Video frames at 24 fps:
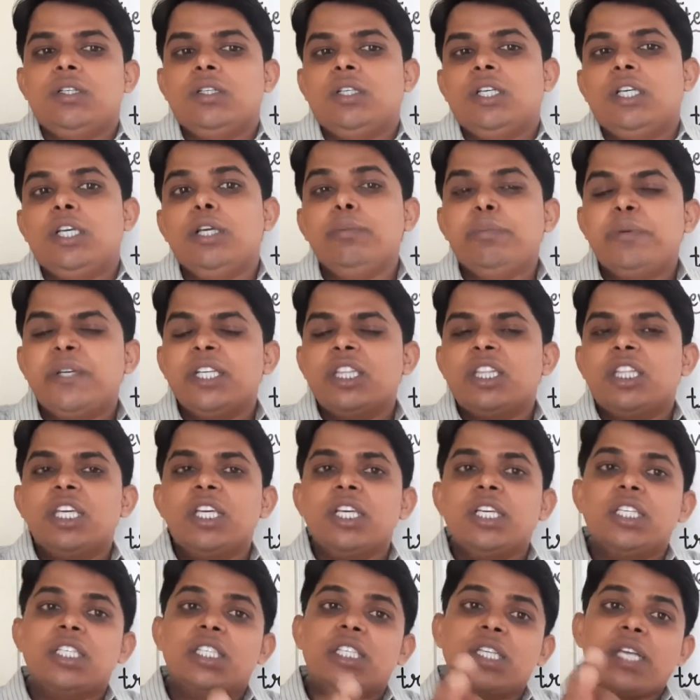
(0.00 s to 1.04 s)
everything
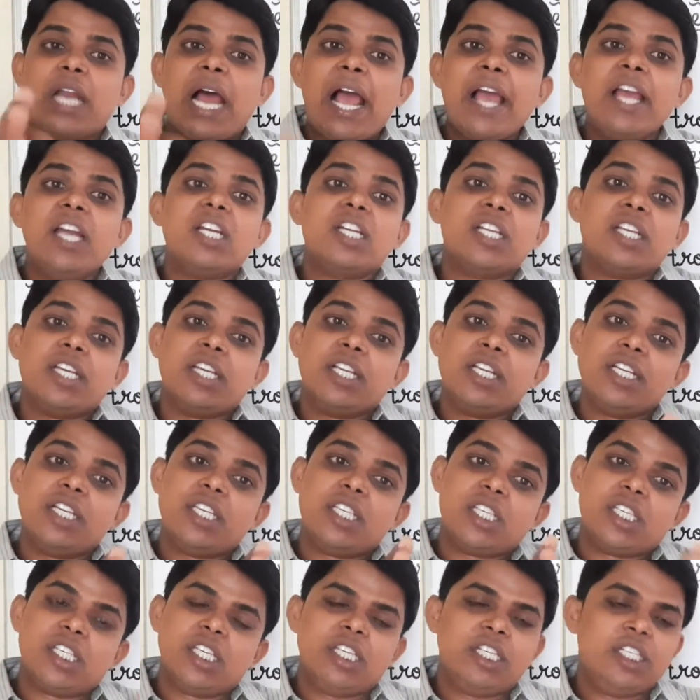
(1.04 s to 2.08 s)
is right in his
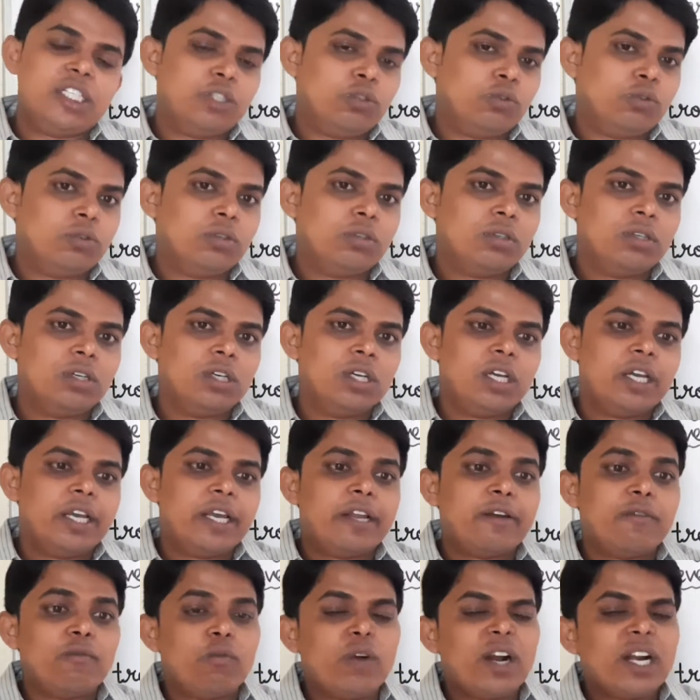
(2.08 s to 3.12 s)
schedule,
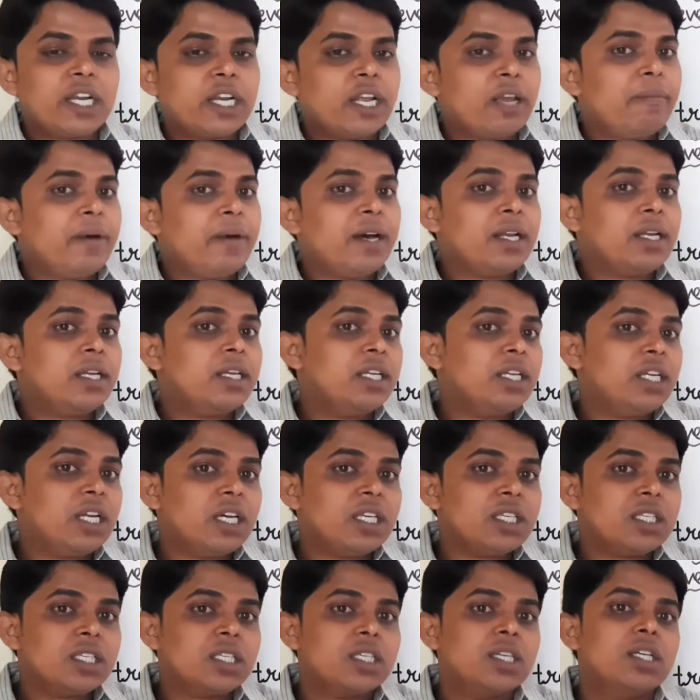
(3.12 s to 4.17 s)
and whatever he
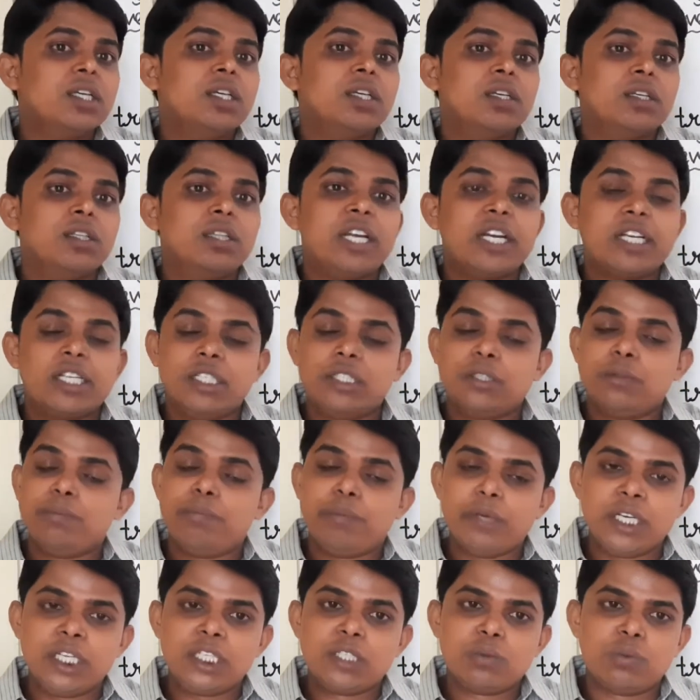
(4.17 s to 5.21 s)
does, that is
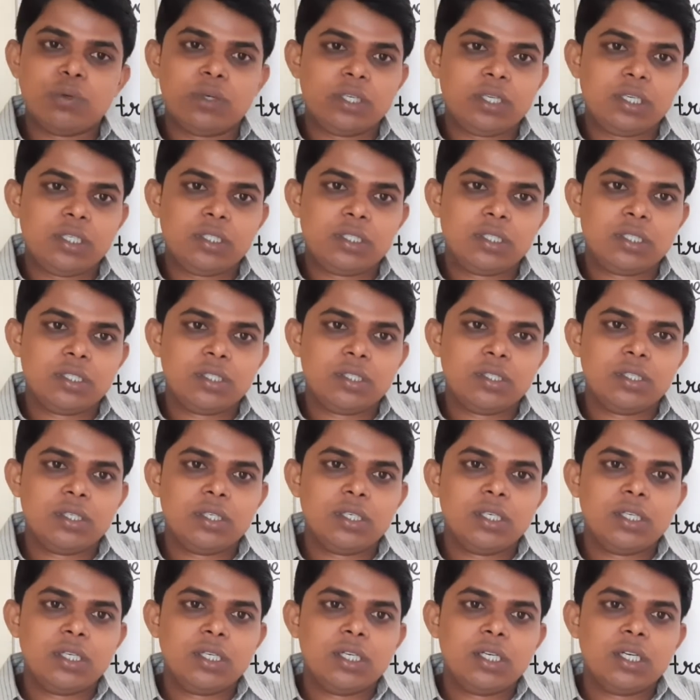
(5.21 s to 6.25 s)
best for us.
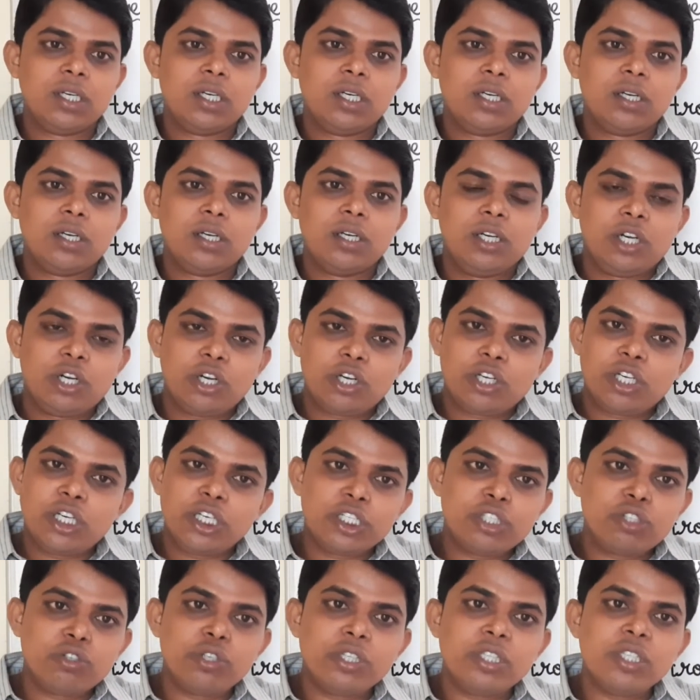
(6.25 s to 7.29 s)
Okay,
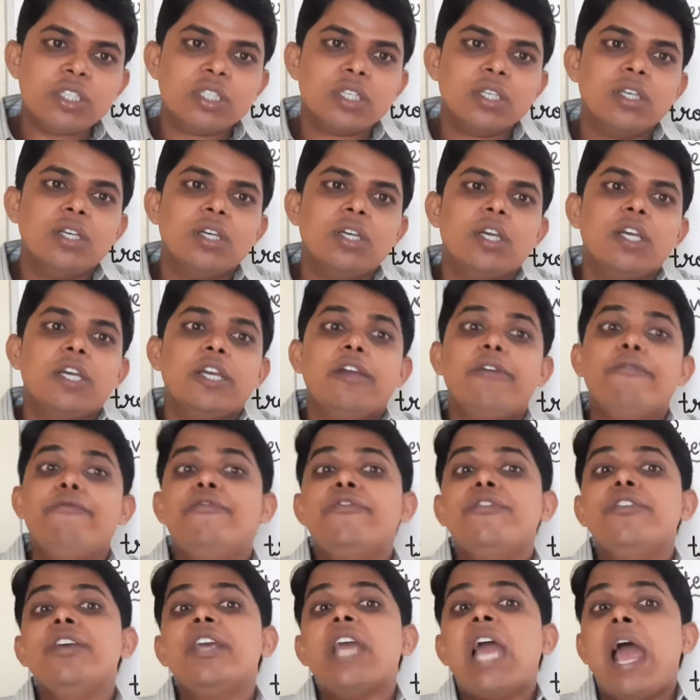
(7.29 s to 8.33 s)
students, if
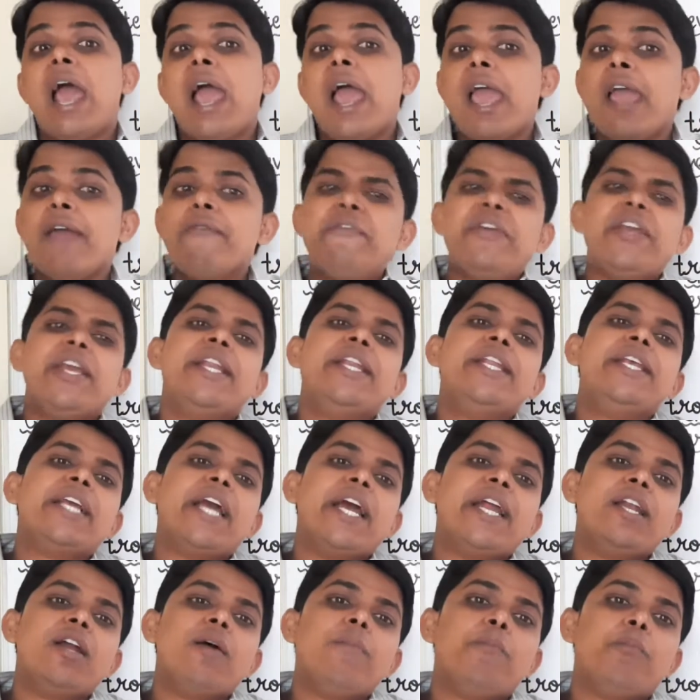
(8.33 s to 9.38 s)
we have any
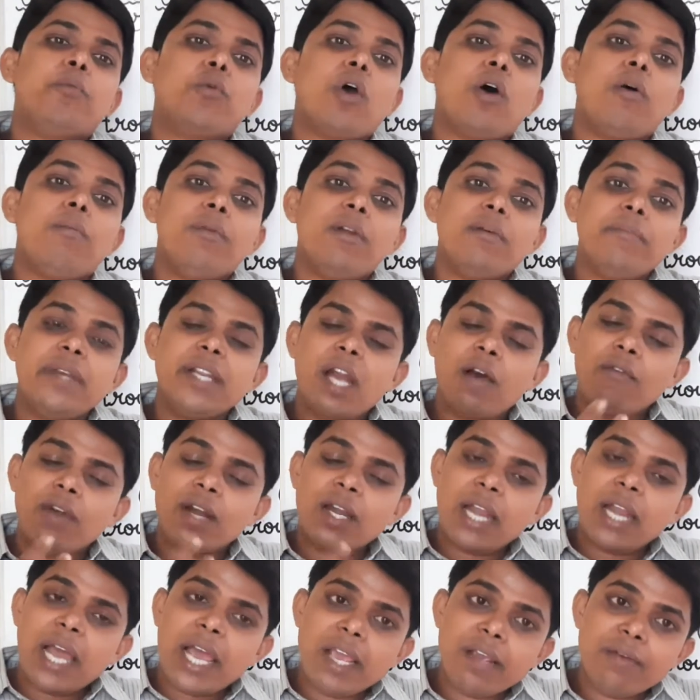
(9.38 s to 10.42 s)
kind of problem in our
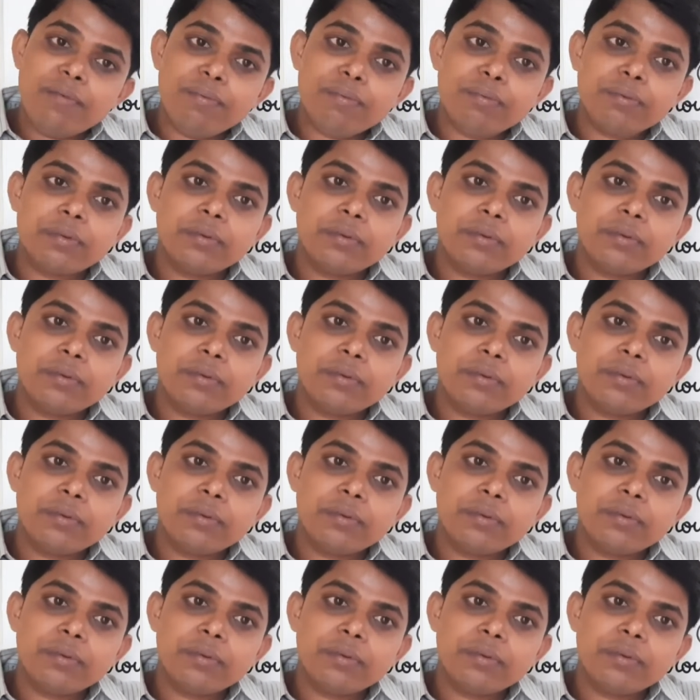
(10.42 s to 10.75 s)
life,